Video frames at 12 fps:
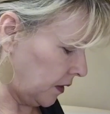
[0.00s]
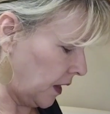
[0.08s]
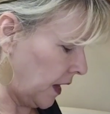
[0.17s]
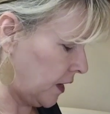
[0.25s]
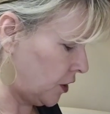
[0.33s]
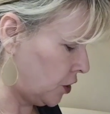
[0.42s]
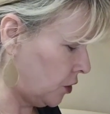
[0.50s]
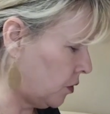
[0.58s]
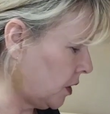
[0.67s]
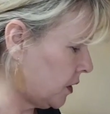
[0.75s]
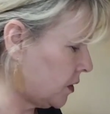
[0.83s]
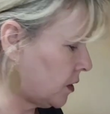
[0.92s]
let it do
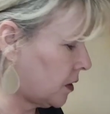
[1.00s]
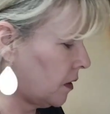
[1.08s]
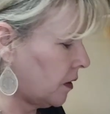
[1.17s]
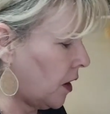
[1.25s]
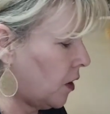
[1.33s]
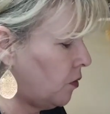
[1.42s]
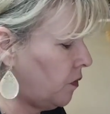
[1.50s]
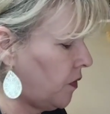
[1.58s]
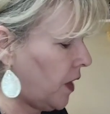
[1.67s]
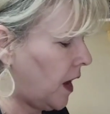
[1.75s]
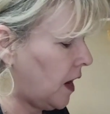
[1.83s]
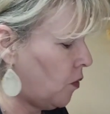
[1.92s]
its own
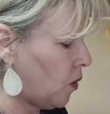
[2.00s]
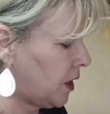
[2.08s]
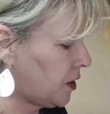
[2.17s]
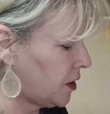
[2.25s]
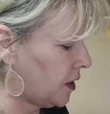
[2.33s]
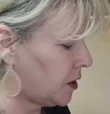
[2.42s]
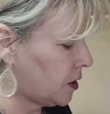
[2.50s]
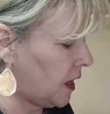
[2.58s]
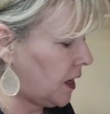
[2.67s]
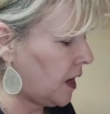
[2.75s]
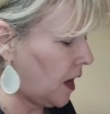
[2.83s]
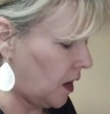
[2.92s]
thing once it's
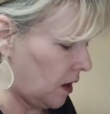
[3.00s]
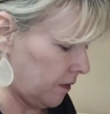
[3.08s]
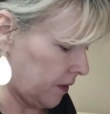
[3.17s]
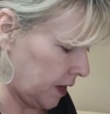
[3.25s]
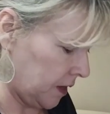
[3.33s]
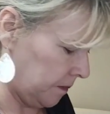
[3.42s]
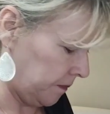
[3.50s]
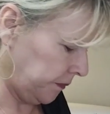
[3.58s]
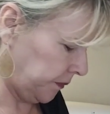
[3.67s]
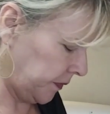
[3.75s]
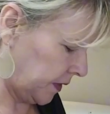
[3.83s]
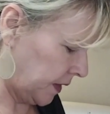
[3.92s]
in the oven.
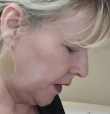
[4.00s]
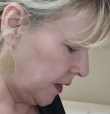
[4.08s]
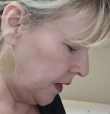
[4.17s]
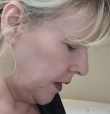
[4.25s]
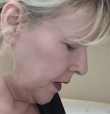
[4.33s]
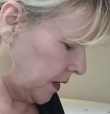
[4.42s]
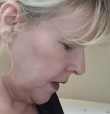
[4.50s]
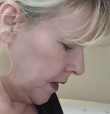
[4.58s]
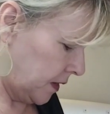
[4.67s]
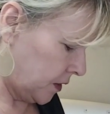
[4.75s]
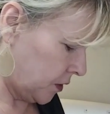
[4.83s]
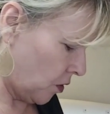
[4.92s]

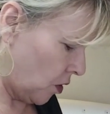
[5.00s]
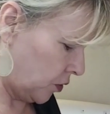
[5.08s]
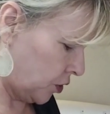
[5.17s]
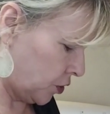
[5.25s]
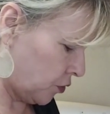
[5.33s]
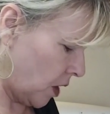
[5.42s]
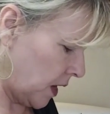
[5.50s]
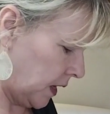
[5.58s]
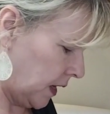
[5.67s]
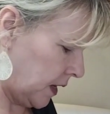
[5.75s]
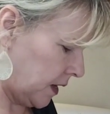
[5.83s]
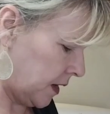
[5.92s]
So I'll just try to
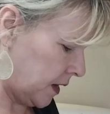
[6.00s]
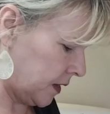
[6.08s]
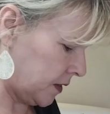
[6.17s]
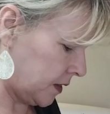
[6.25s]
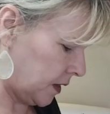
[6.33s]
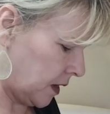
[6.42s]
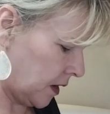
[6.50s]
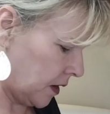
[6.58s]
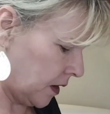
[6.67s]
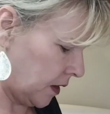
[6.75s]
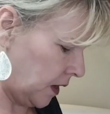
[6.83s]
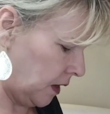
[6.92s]
get it as
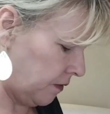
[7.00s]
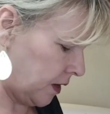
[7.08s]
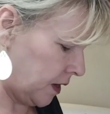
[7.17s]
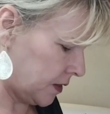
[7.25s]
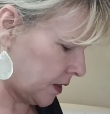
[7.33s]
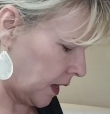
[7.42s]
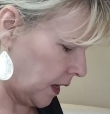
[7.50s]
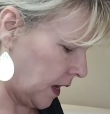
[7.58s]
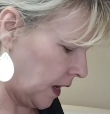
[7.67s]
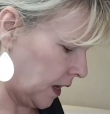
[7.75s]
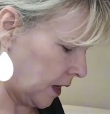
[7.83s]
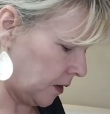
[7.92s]
even as I
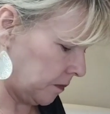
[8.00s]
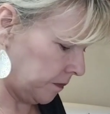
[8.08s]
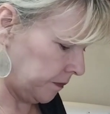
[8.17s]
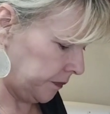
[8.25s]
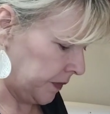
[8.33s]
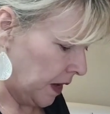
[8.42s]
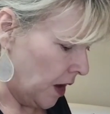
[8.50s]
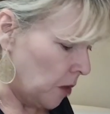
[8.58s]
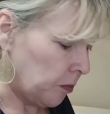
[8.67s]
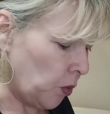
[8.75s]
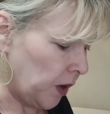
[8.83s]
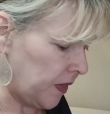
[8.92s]
can.
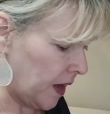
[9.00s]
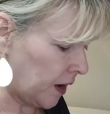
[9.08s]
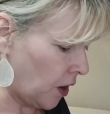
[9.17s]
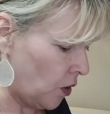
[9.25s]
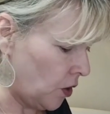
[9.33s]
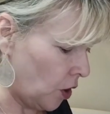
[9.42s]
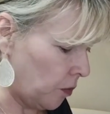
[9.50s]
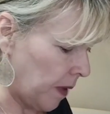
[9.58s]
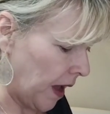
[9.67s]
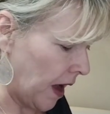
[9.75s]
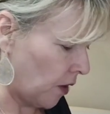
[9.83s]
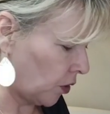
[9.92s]
Boy, that cocoa
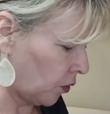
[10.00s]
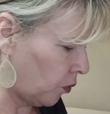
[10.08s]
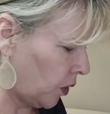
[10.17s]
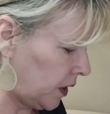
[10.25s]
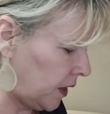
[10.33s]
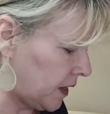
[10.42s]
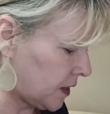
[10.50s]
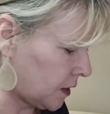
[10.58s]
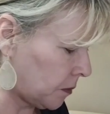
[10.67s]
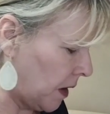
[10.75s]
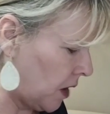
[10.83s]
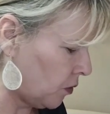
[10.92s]
powder really
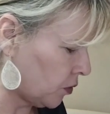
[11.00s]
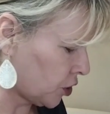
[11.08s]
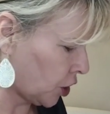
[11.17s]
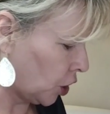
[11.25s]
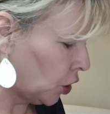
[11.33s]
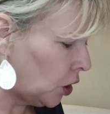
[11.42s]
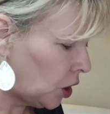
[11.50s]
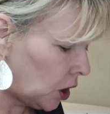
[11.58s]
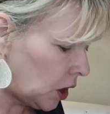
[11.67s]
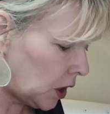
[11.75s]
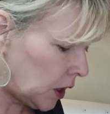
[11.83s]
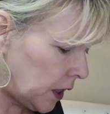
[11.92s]
smells
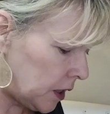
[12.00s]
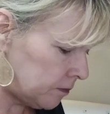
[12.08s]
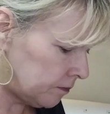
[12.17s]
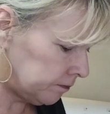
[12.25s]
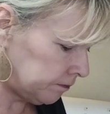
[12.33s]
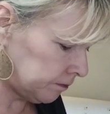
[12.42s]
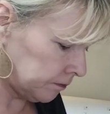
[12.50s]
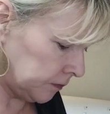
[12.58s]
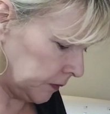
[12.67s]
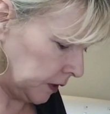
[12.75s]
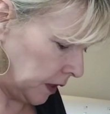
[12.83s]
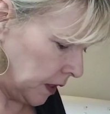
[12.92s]
good.
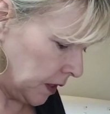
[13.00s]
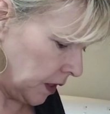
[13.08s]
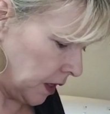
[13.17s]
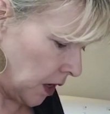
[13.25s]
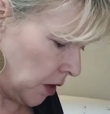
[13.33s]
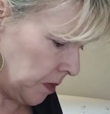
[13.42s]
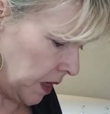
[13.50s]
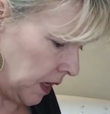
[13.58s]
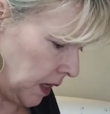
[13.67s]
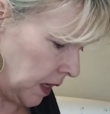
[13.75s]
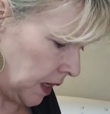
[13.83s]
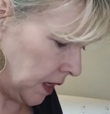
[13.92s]

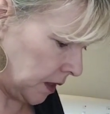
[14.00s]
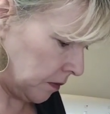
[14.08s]
Yummy.